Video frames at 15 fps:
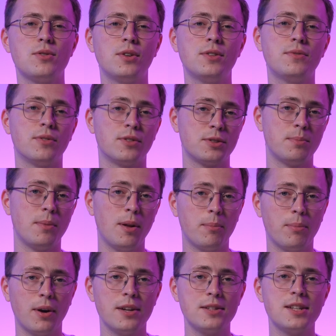choice for small
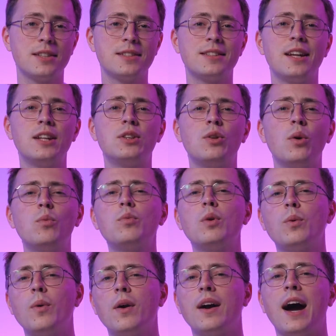projects that don't
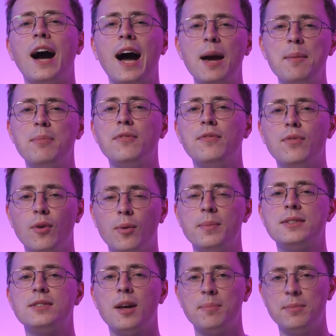require high
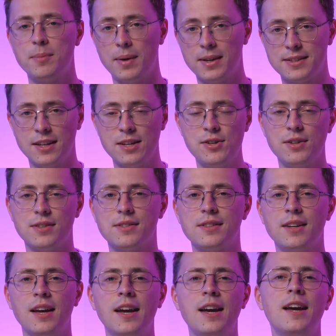performance optimizations.
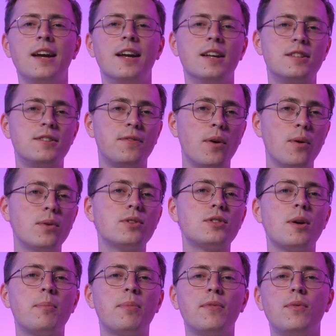Its focus
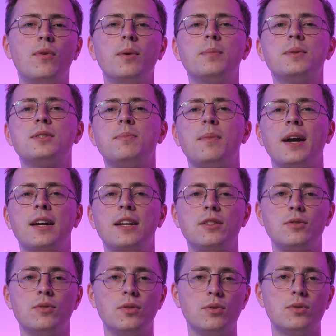on performance might
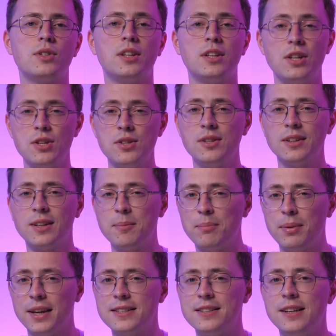introduce additional
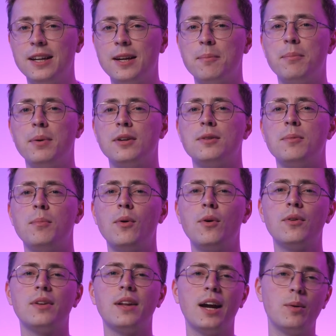complexity compared to
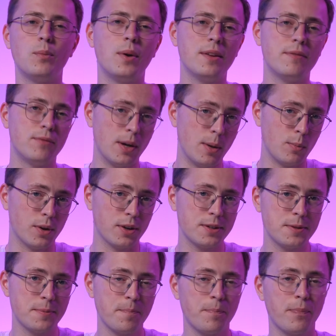more lightweight frameworks.